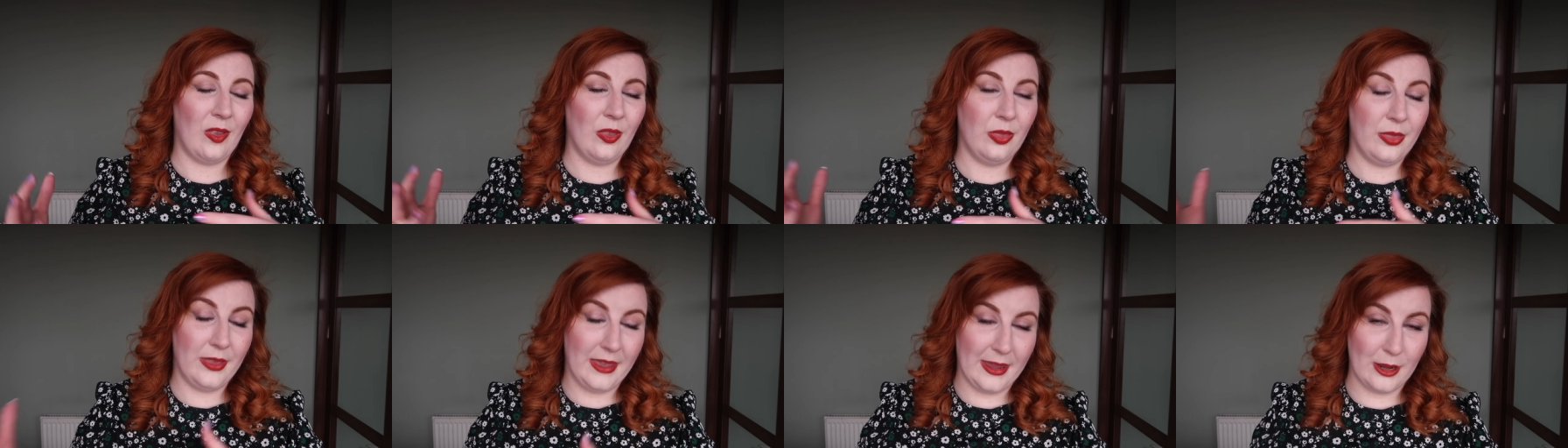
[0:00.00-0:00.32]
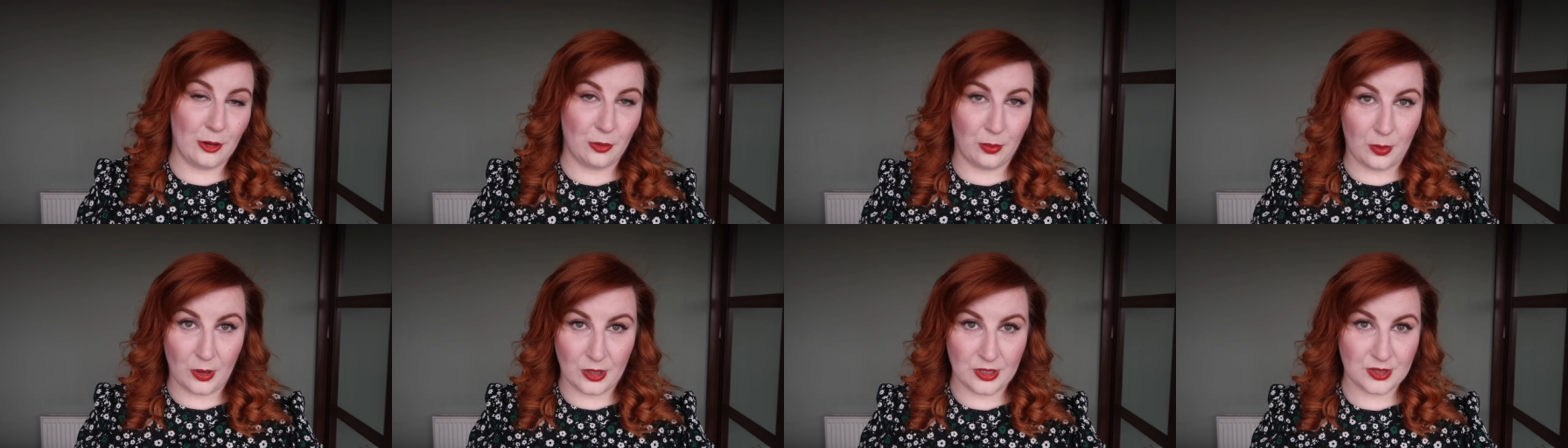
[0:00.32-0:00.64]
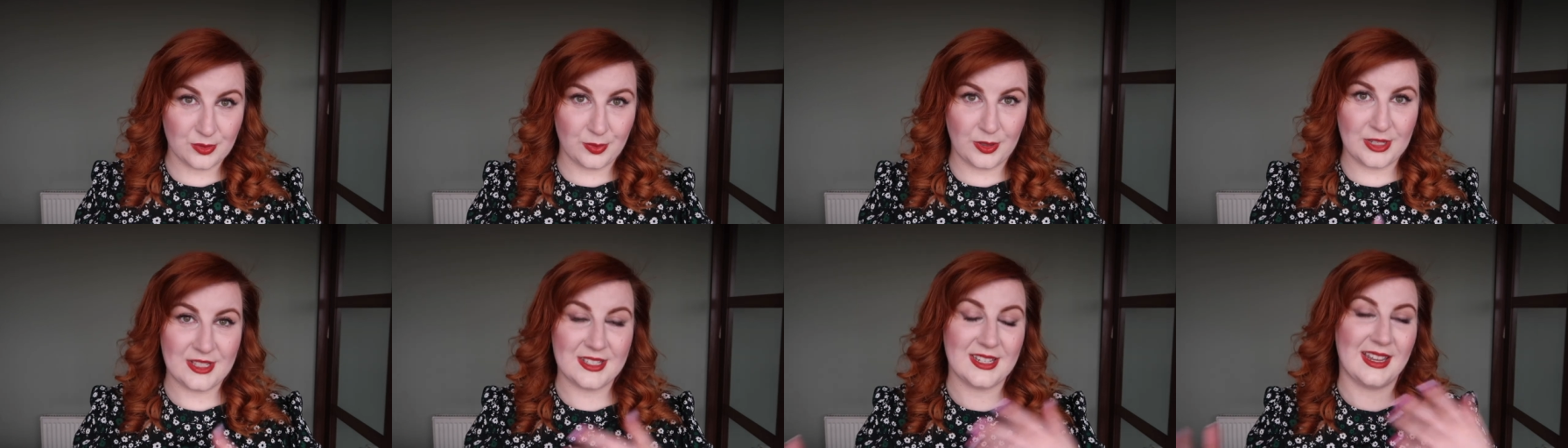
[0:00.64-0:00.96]
the
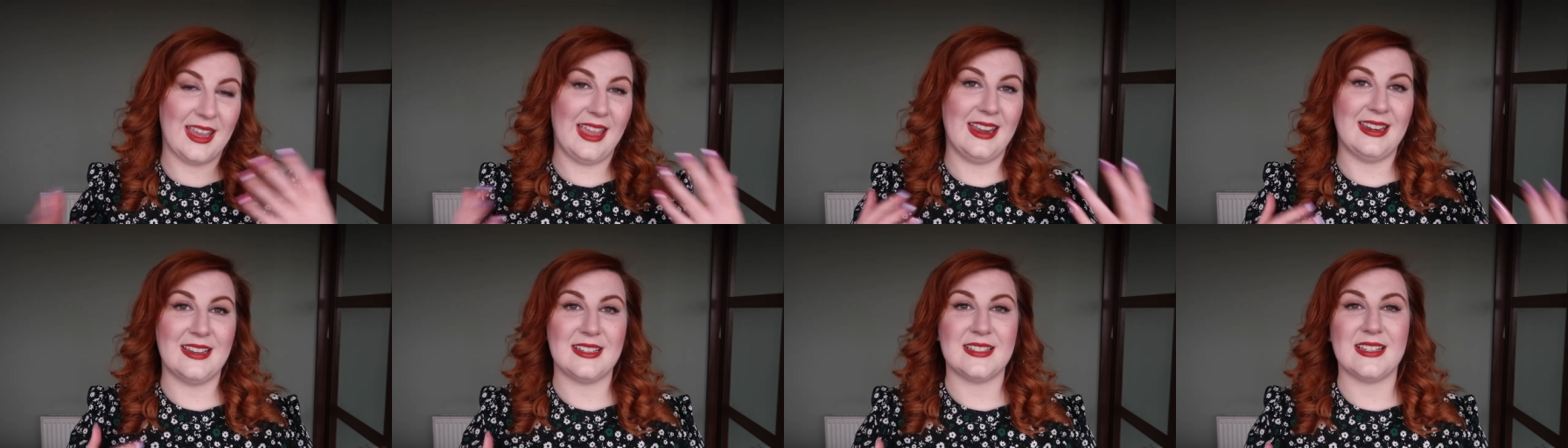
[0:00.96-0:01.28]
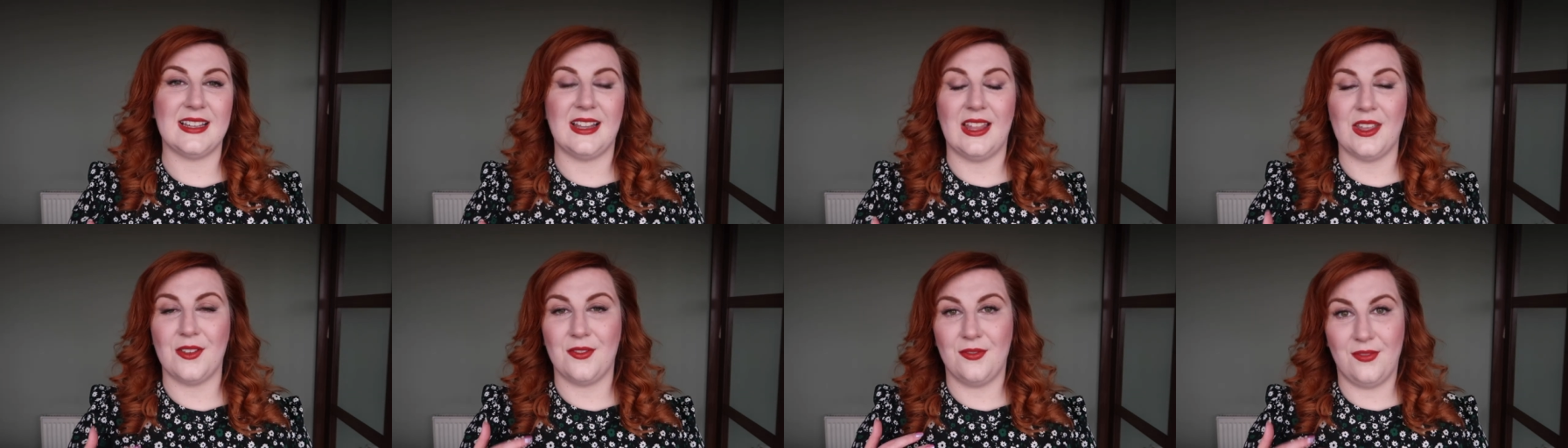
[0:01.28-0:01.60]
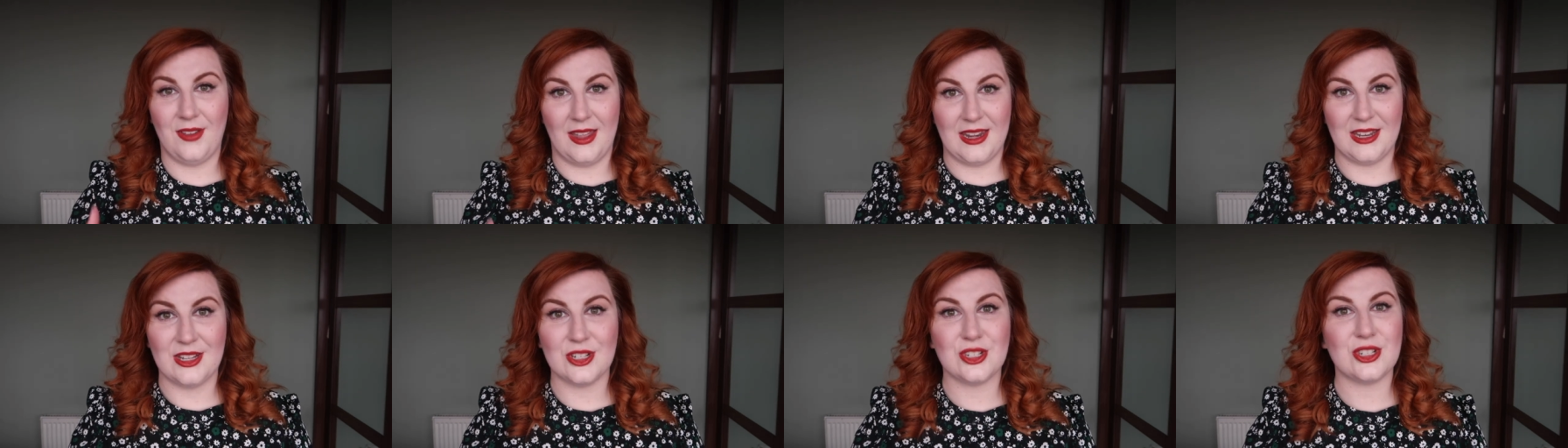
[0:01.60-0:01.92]
hairburst ones again until I've
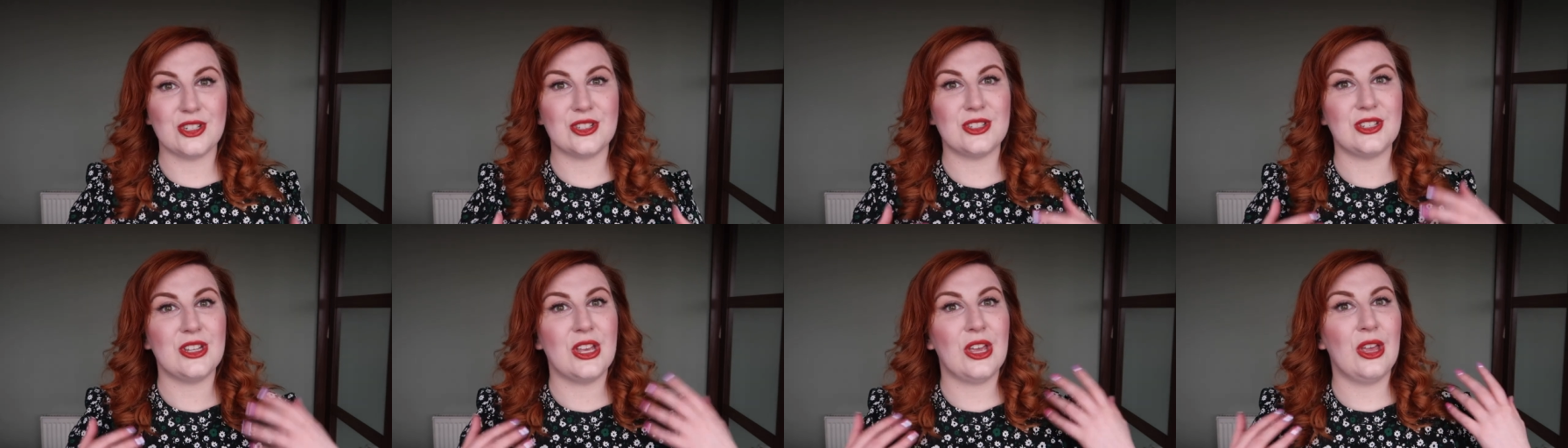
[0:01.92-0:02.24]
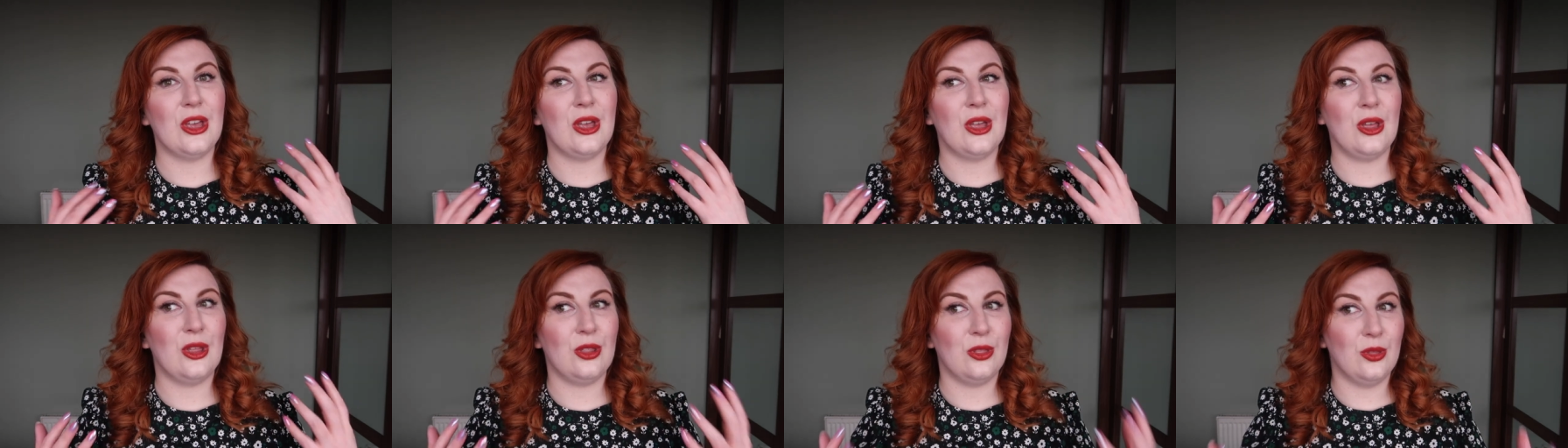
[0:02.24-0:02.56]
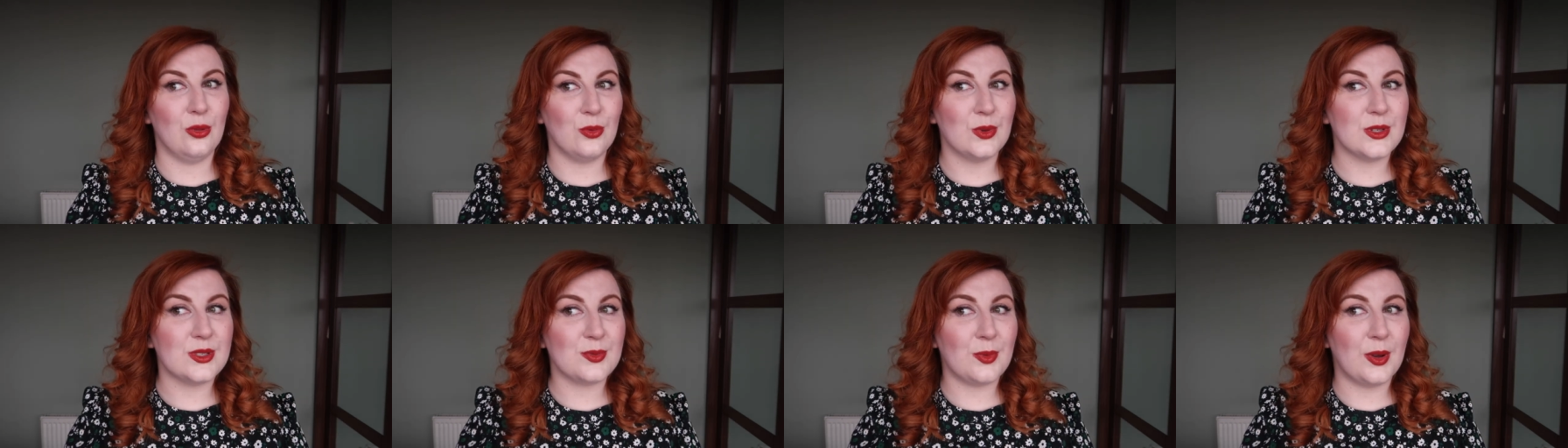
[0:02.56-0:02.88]
finished
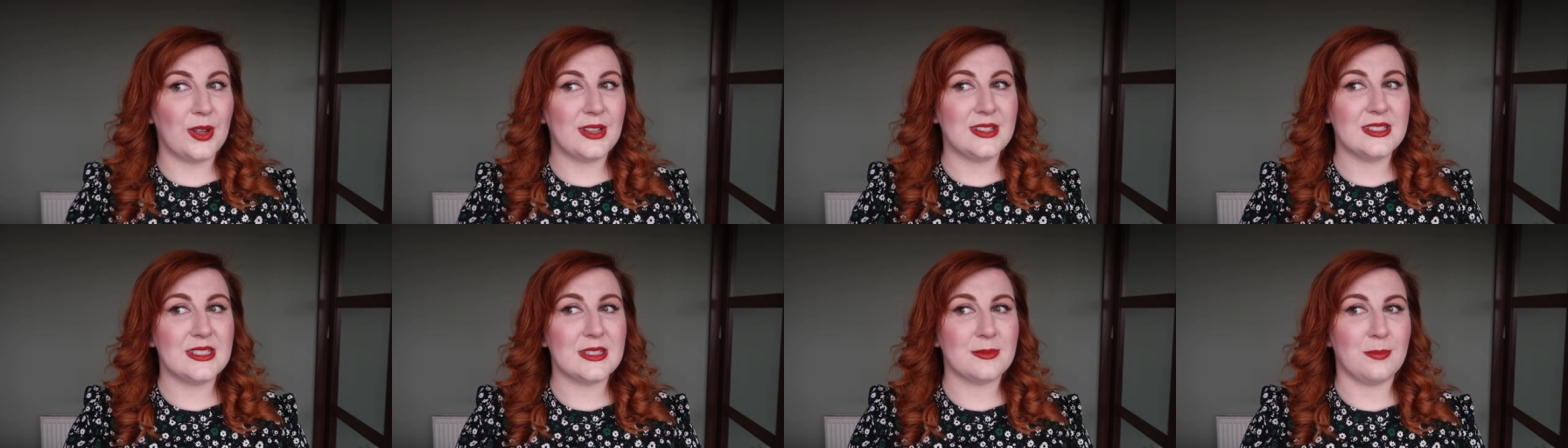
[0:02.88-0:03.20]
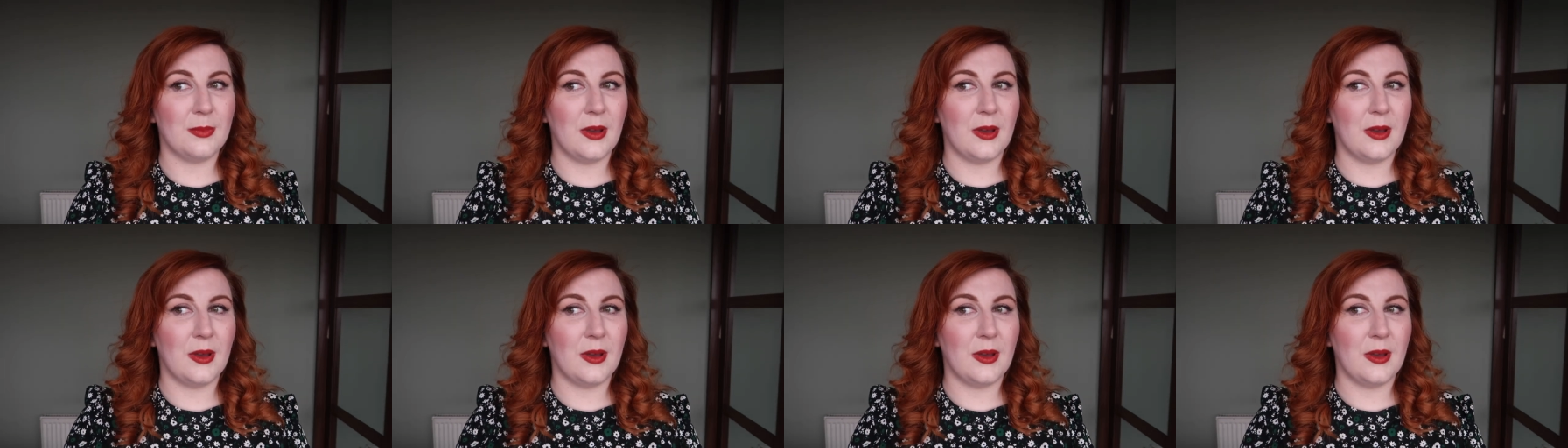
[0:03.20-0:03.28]
those ones.